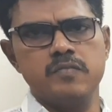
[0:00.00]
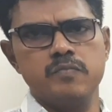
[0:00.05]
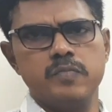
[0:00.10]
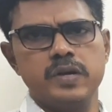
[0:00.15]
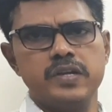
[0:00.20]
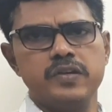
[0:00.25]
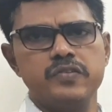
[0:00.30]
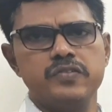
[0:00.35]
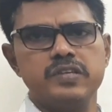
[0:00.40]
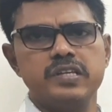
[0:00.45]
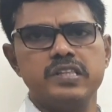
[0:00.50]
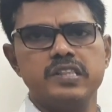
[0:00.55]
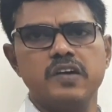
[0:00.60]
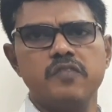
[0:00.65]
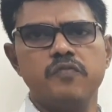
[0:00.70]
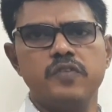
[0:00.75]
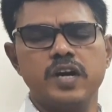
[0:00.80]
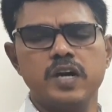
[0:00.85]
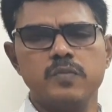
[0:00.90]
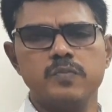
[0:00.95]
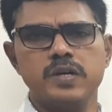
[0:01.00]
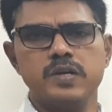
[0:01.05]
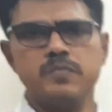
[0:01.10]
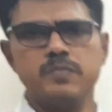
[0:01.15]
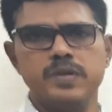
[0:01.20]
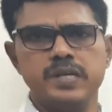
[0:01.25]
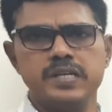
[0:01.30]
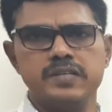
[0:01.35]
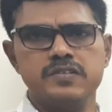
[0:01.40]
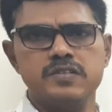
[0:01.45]
By using the
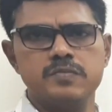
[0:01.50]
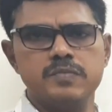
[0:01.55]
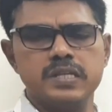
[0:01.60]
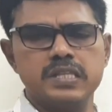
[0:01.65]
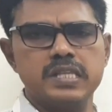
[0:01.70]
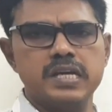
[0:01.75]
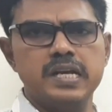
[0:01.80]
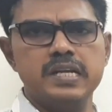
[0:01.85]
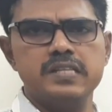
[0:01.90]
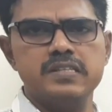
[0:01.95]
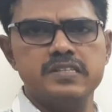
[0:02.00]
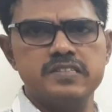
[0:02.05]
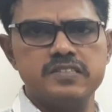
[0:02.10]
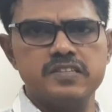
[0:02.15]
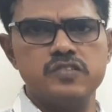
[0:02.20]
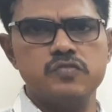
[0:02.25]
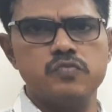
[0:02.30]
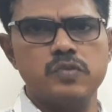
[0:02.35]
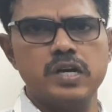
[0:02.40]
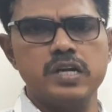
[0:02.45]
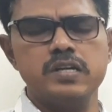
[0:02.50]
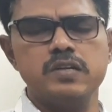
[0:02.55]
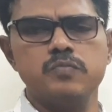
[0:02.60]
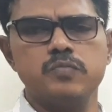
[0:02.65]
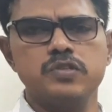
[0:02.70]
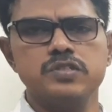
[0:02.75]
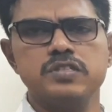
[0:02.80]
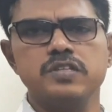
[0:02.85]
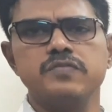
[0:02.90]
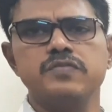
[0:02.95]
format based method, this is what
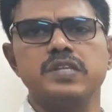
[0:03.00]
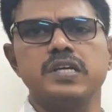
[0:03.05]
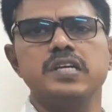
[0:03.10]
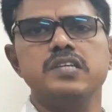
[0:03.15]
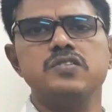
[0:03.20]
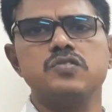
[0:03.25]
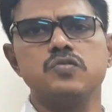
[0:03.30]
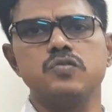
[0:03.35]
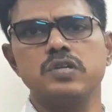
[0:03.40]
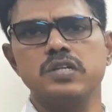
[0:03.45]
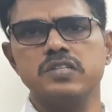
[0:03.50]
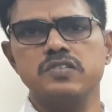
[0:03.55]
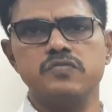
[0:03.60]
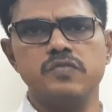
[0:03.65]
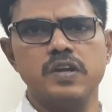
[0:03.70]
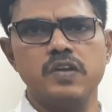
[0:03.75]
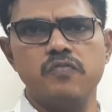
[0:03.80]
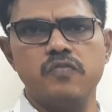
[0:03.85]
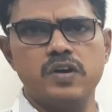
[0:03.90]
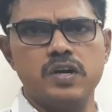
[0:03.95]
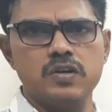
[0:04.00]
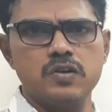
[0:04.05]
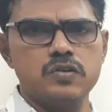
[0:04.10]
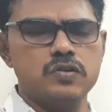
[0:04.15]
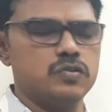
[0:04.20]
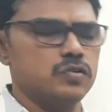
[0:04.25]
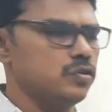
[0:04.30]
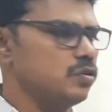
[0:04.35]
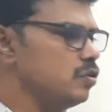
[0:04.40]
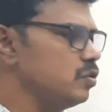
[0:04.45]
most of the students will follow
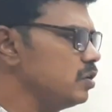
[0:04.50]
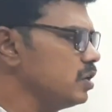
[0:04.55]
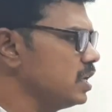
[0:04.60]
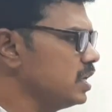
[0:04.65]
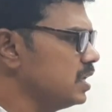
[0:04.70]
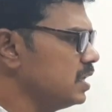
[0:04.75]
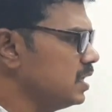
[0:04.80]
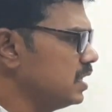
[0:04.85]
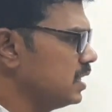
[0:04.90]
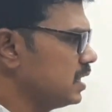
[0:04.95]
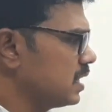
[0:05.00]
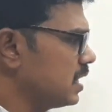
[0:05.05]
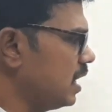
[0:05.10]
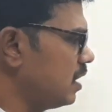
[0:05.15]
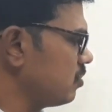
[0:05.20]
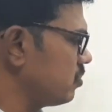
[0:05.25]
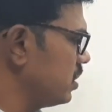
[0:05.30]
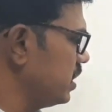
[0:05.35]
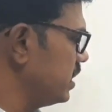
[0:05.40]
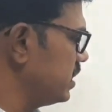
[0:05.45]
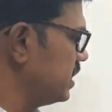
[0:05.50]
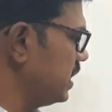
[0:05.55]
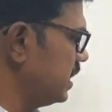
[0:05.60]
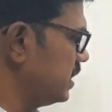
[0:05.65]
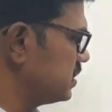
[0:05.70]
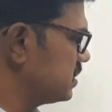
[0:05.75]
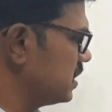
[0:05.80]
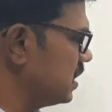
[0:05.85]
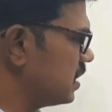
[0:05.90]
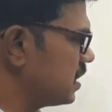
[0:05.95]
to calculate the
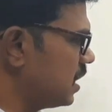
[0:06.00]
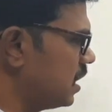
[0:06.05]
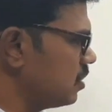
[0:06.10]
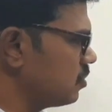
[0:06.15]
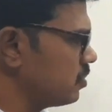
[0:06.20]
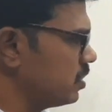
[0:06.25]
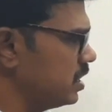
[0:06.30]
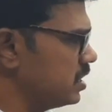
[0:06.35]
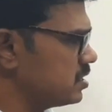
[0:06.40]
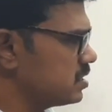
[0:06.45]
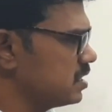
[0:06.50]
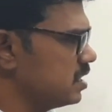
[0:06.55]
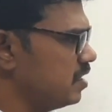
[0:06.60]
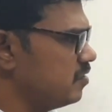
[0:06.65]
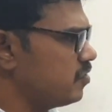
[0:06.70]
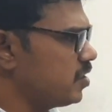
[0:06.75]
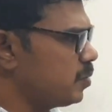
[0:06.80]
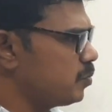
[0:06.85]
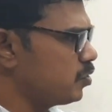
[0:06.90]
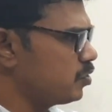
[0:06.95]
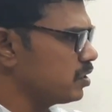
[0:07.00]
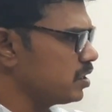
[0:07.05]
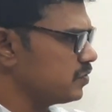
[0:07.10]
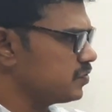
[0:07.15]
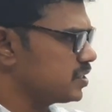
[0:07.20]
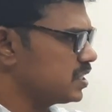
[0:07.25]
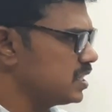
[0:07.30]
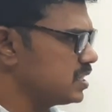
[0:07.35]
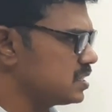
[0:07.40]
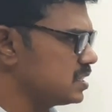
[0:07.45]
answer. Calculation of amount
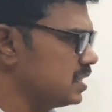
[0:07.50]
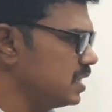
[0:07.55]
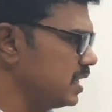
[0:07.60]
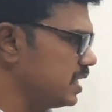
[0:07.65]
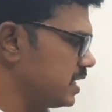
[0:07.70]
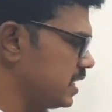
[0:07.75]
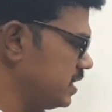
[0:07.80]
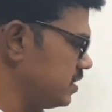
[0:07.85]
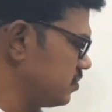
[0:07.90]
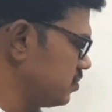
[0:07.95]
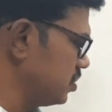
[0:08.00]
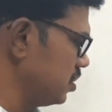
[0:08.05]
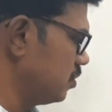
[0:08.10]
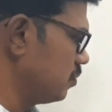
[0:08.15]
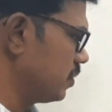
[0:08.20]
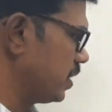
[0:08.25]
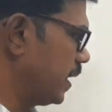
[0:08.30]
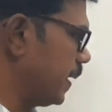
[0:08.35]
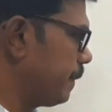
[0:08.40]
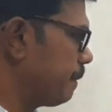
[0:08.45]
of stationery consumed.